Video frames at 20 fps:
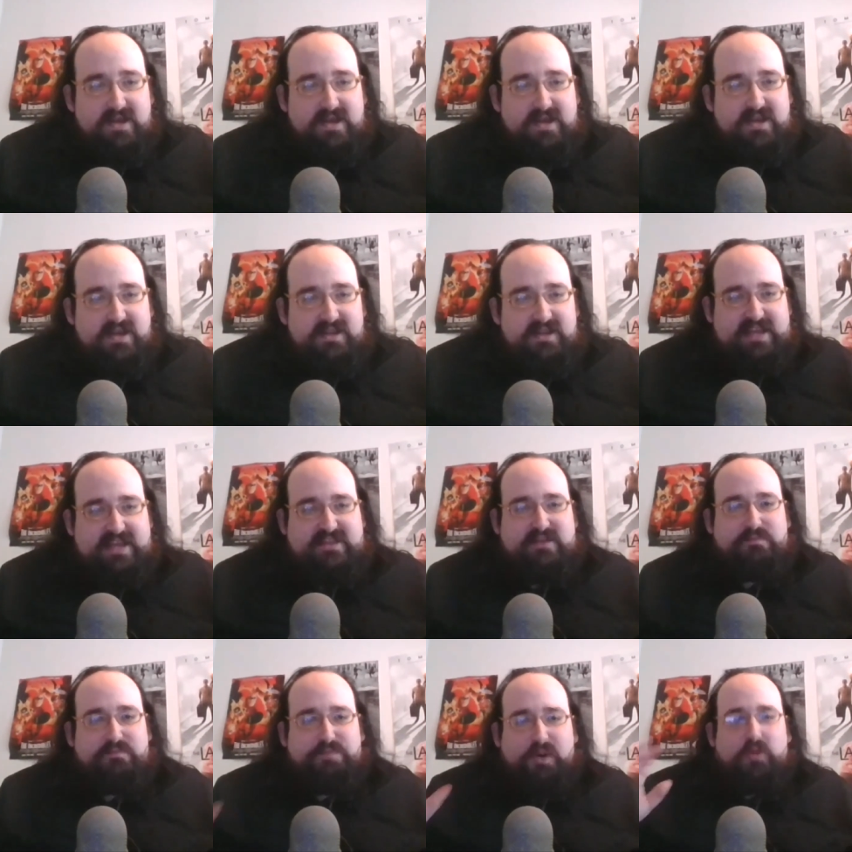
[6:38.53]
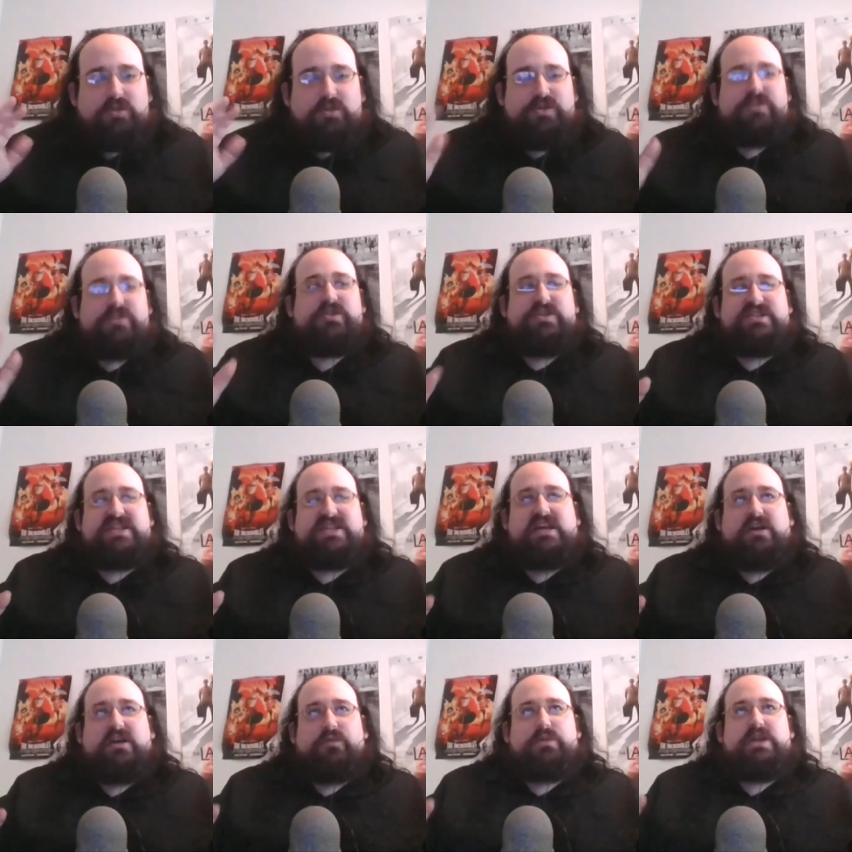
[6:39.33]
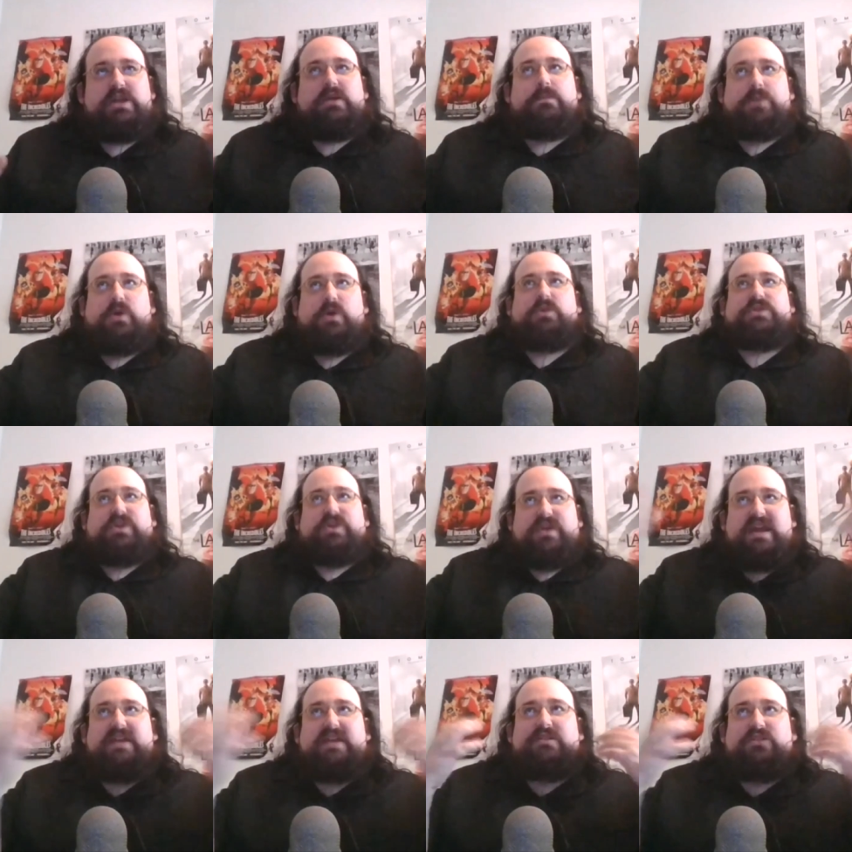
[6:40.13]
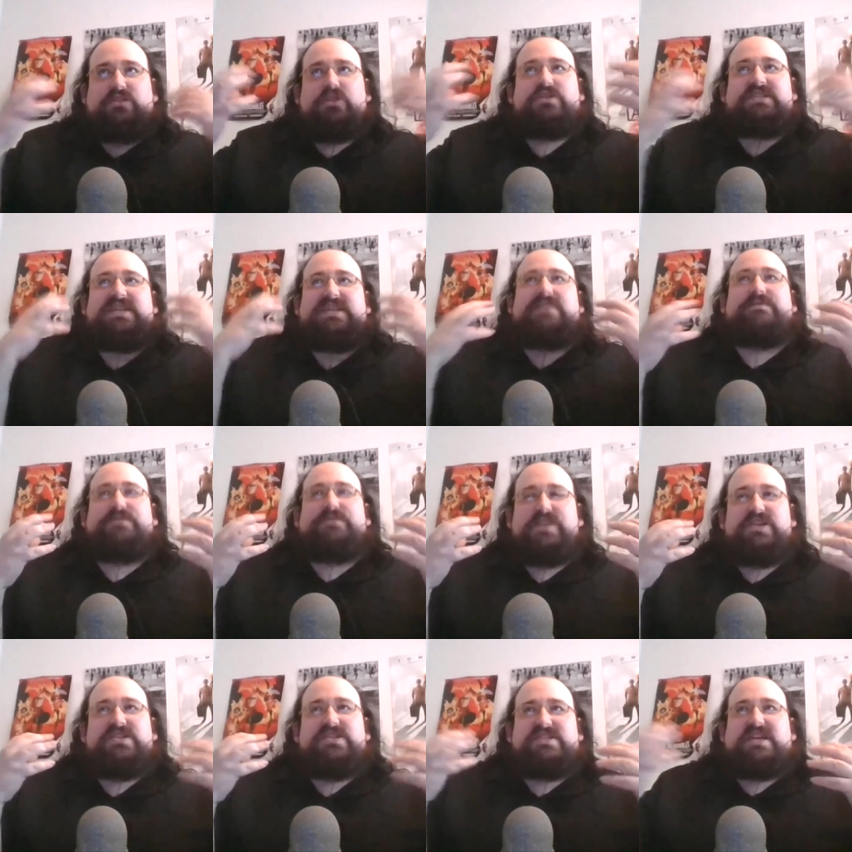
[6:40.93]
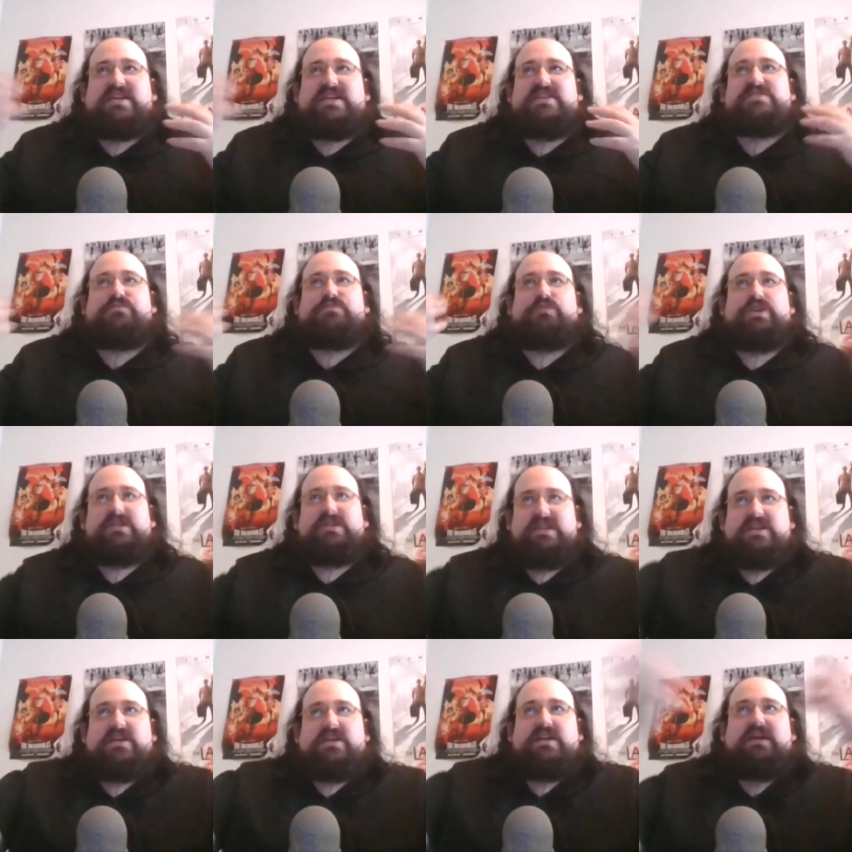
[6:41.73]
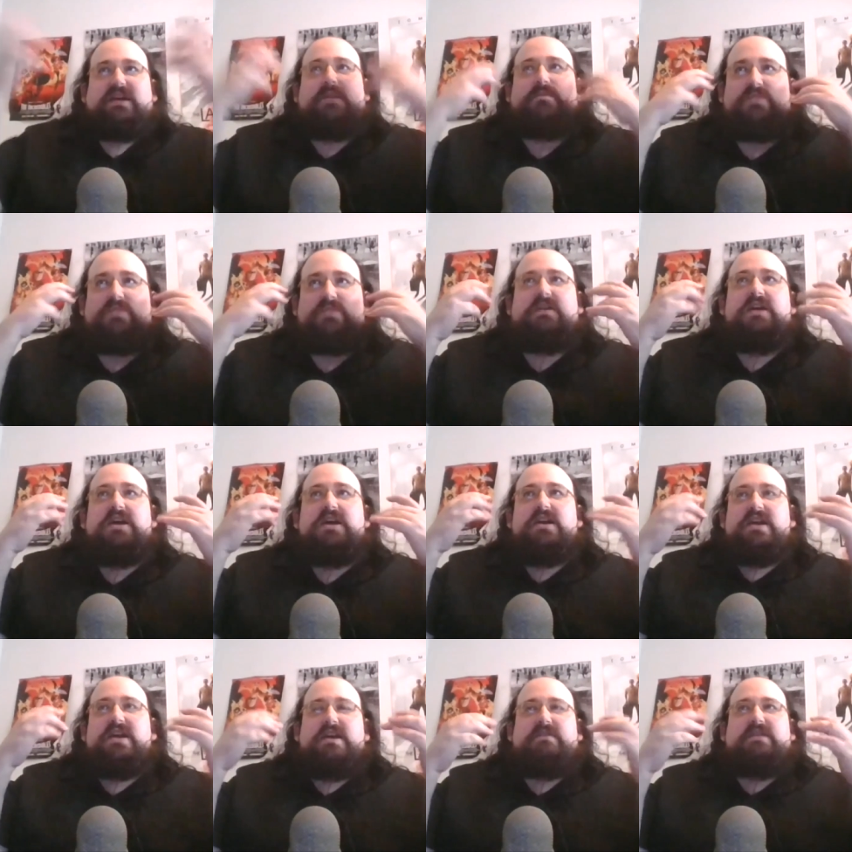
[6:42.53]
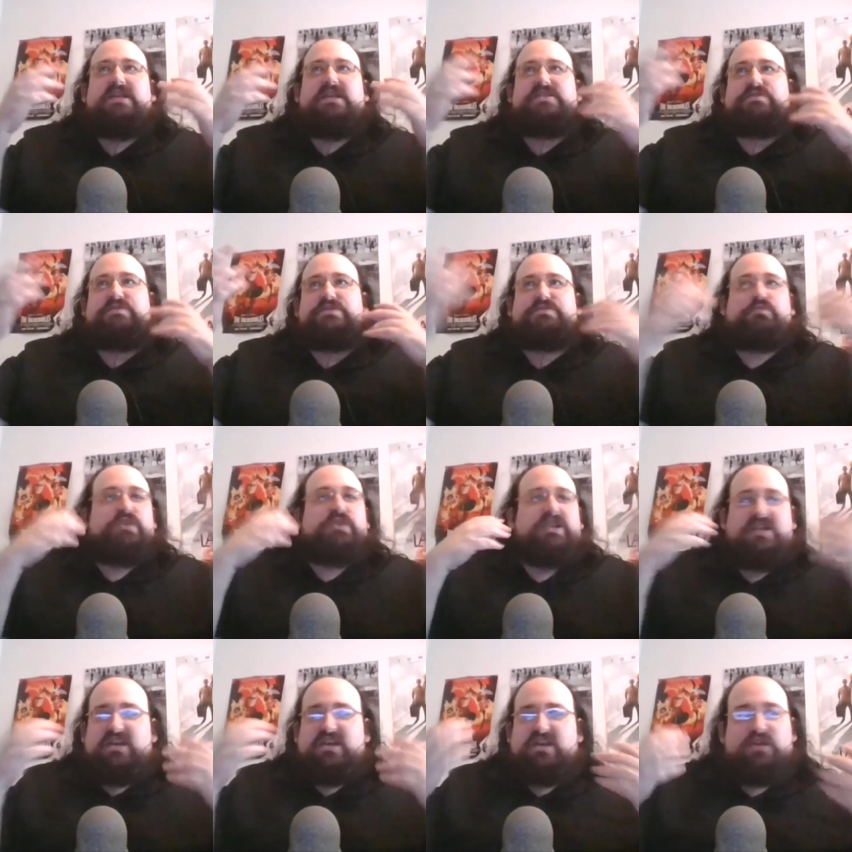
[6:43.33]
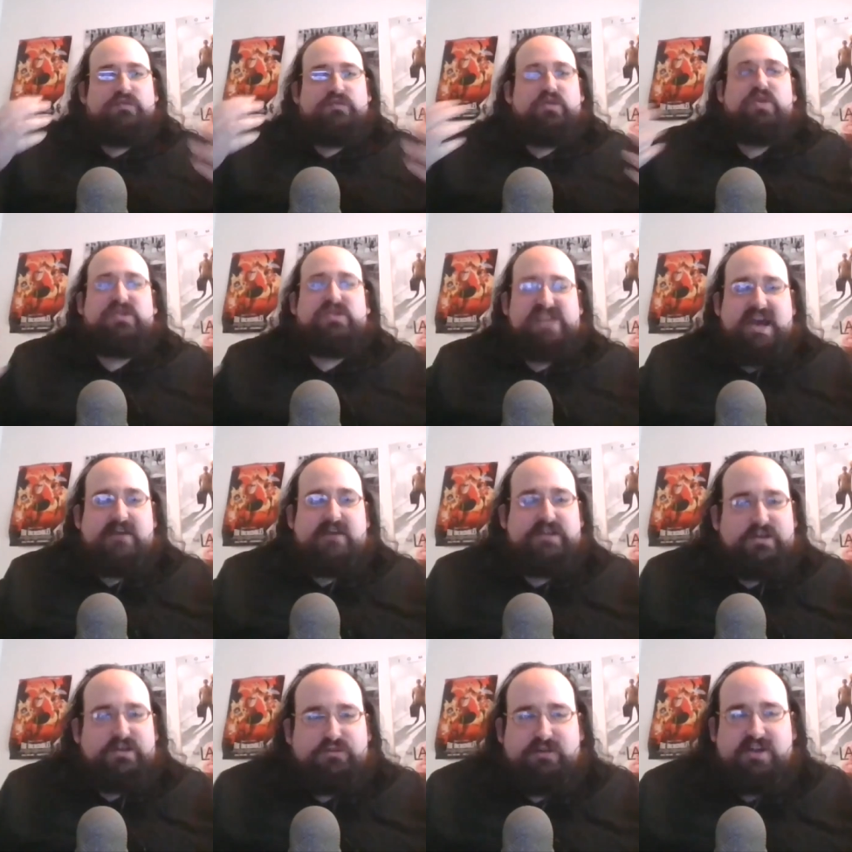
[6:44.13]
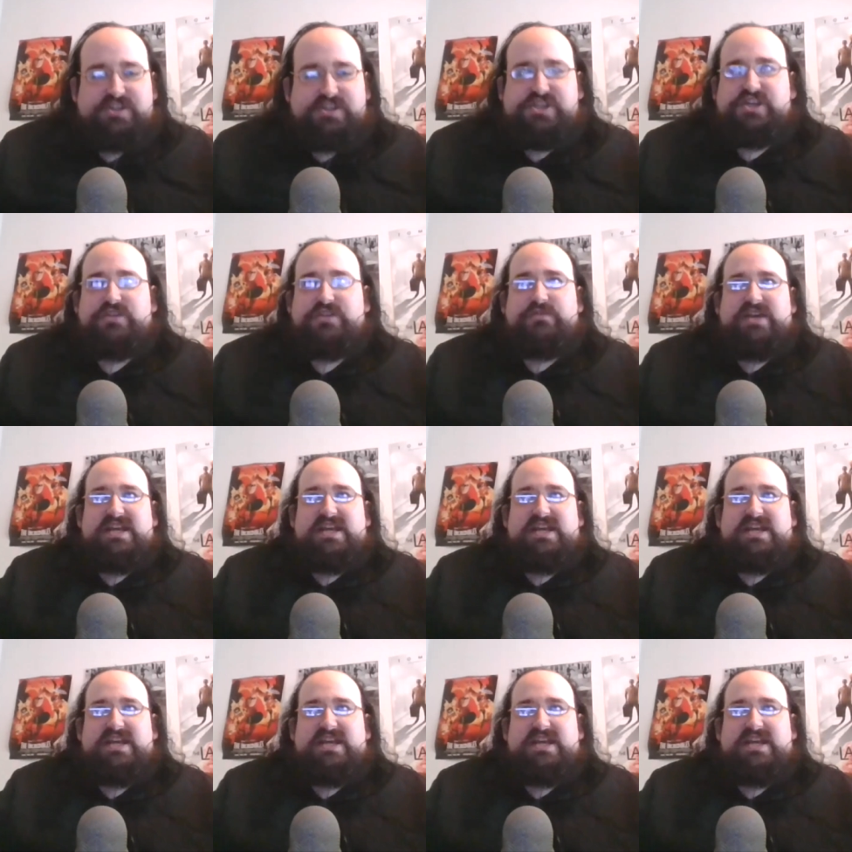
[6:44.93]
like the boulder looks like a real boulder. It looks and feels like it's really gonna it, it's it's really gonna roll down and crush you.